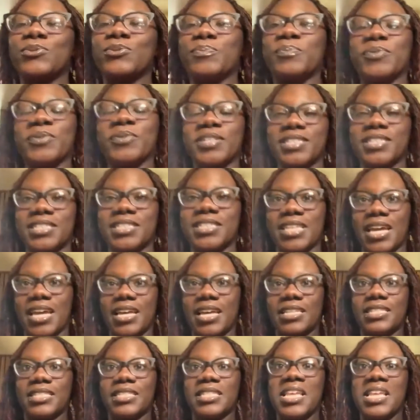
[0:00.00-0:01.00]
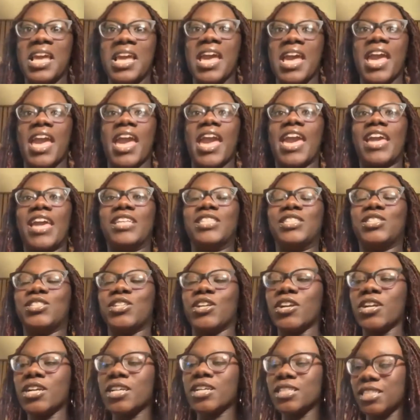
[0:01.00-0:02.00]
Princess. And
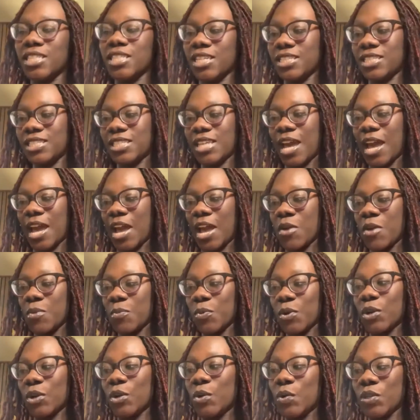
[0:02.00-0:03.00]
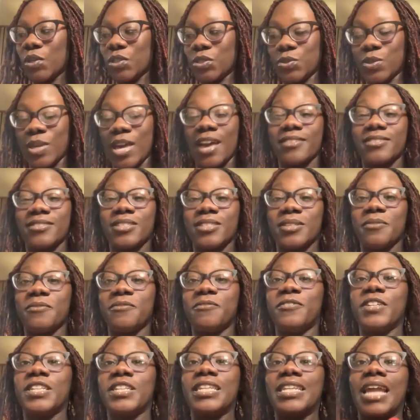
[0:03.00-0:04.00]
during Tea Time, we're going to have some
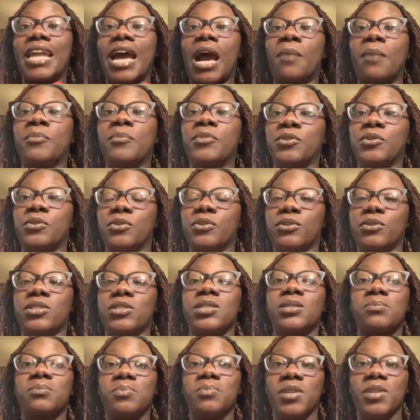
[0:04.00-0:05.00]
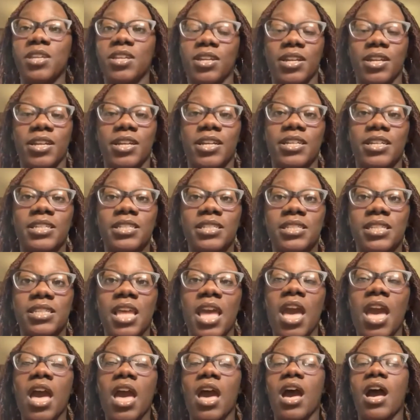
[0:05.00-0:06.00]
phenomenal speakers.
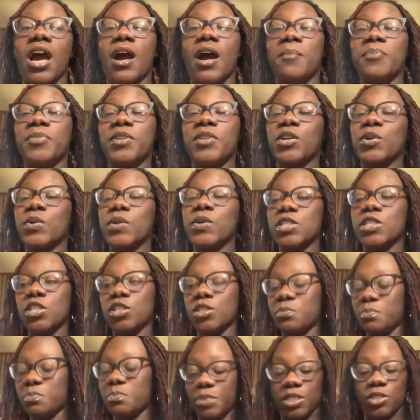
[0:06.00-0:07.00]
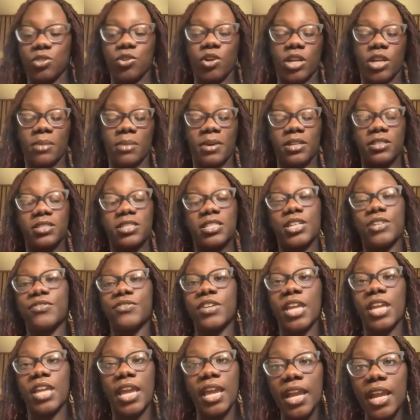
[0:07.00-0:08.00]
They're going to be talking about
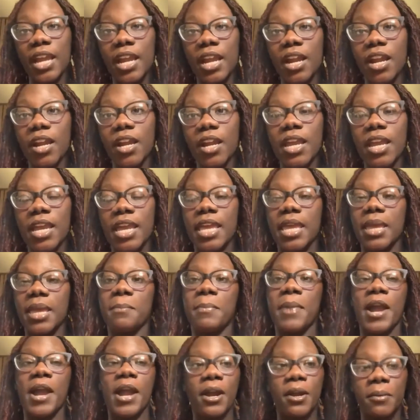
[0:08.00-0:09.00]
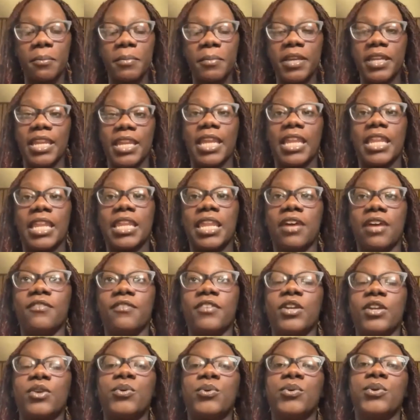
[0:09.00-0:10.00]
self-care, empowerment, and
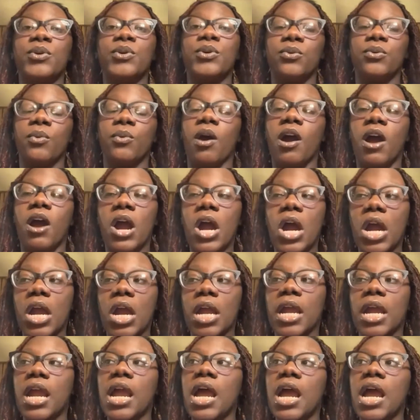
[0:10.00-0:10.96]
loving who you are.